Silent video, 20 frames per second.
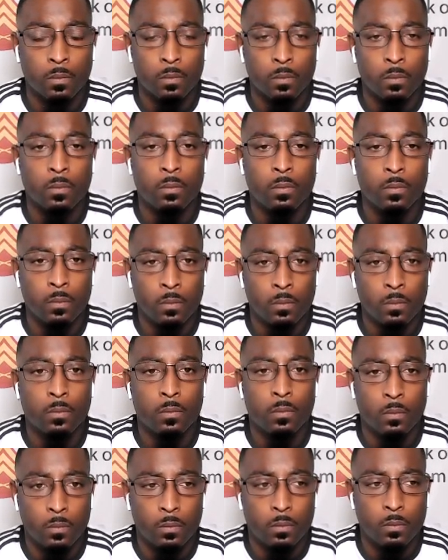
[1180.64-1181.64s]

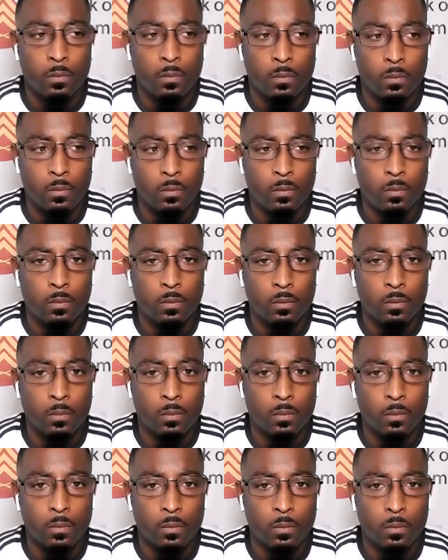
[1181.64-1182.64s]

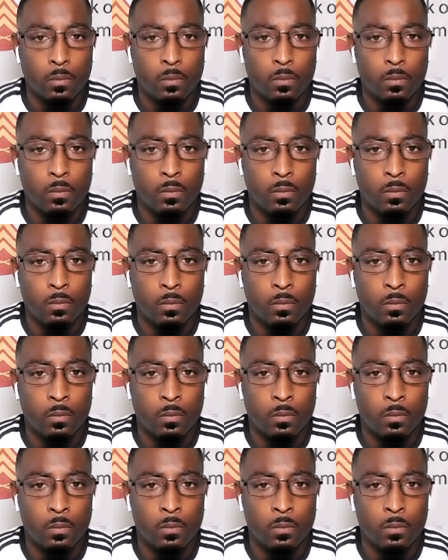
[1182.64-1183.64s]

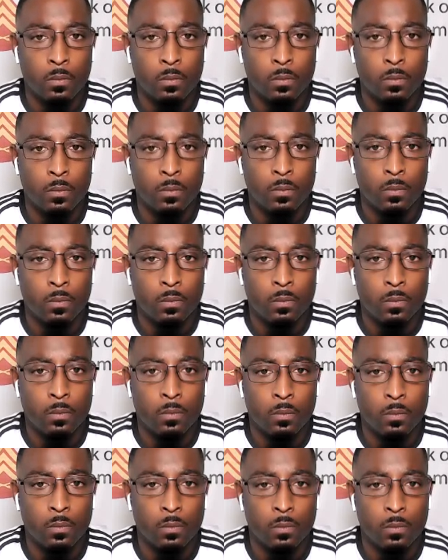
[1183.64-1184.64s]

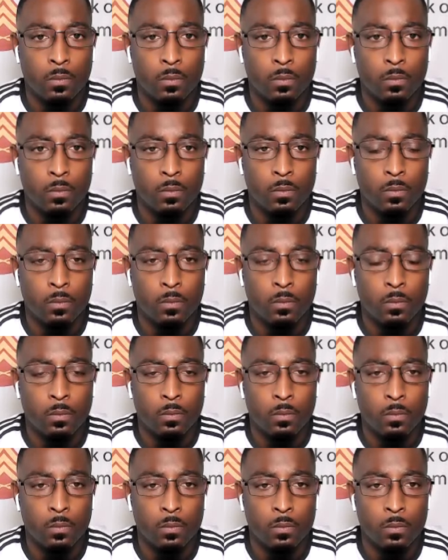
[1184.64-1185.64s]

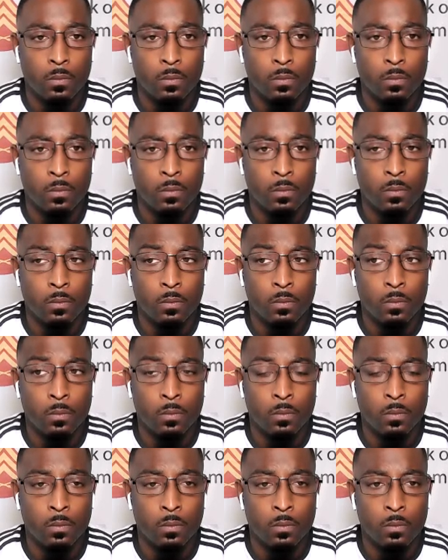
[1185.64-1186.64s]

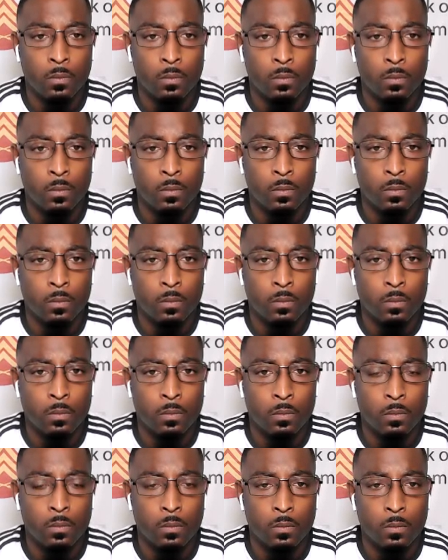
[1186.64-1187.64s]

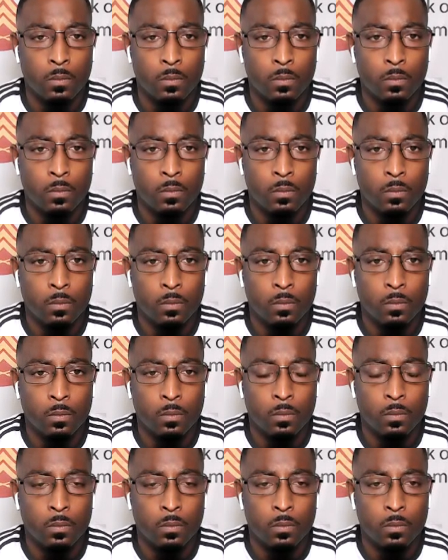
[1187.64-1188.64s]
[no speech]